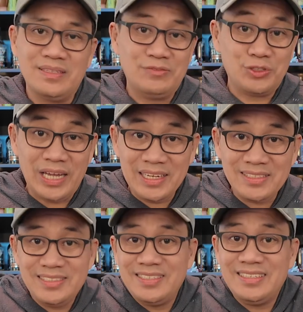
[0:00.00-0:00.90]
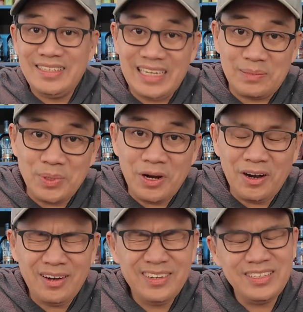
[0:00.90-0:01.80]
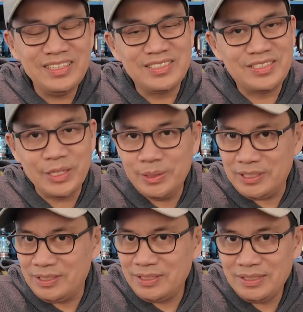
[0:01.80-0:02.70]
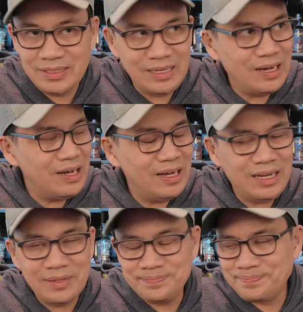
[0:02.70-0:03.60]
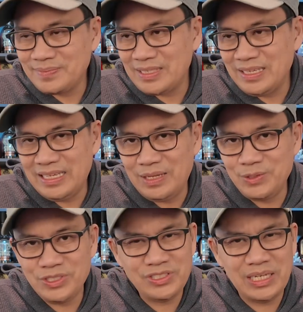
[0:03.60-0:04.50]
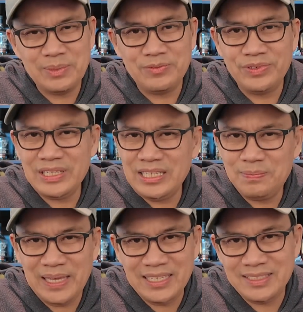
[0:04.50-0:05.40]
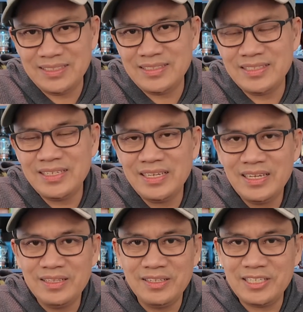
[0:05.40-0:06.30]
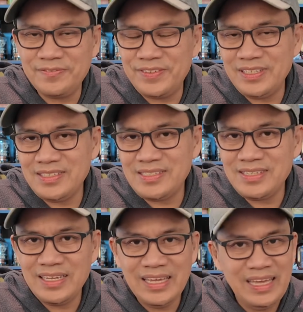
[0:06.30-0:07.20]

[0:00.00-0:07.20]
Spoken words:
Tried it at a bar. It's so good. And I was just trying to be really patient looking for this.